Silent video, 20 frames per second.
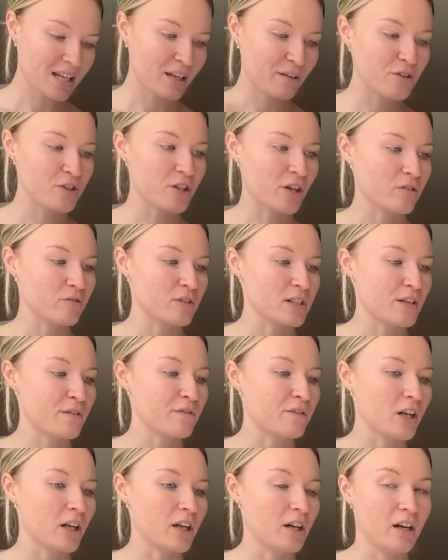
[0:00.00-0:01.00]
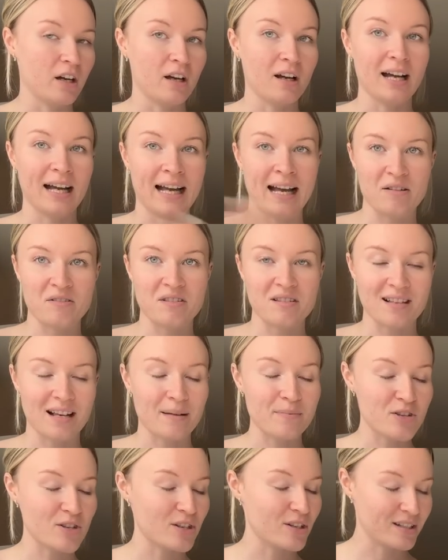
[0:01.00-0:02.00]
If you don't already follow her, her house is
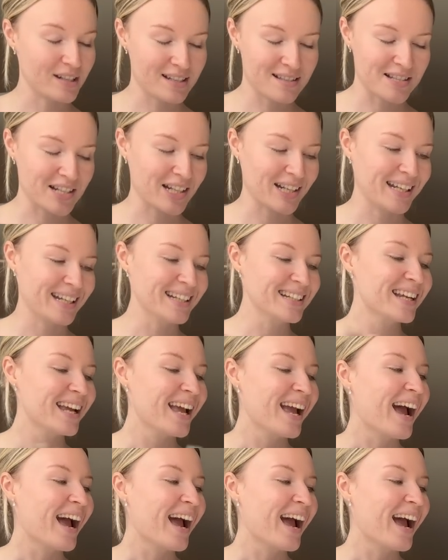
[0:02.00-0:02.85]
absolutely stunning.